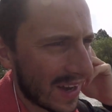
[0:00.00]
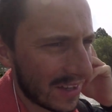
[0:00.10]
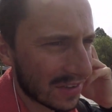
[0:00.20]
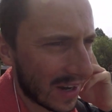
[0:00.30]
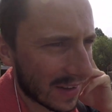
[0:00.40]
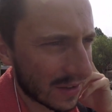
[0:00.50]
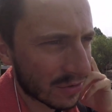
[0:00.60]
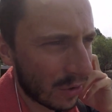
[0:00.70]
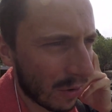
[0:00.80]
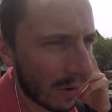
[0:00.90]
It's like the
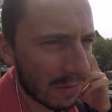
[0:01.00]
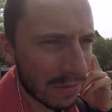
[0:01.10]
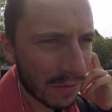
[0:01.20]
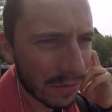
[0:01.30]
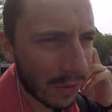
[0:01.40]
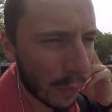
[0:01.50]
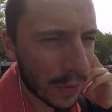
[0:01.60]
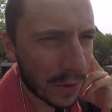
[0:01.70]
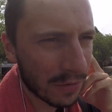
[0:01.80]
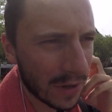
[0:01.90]
tour of four
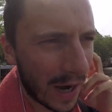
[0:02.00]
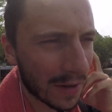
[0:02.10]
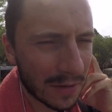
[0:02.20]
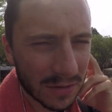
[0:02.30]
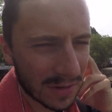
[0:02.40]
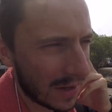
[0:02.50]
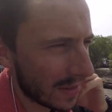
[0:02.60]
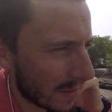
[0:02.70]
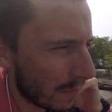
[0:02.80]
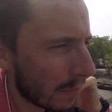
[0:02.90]
beautiful islands. It's like
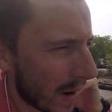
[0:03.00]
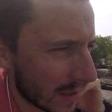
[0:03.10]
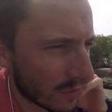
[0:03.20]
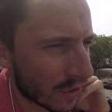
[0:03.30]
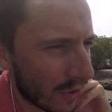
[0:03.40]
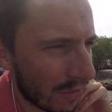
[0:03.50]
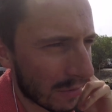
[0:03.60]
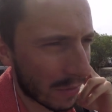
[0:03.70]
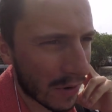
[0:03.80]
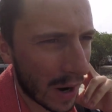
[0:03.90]
the main tour
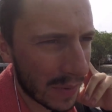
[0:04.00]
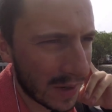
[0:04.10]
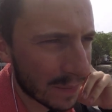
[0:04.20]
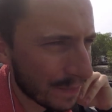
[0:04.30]
from Krabi.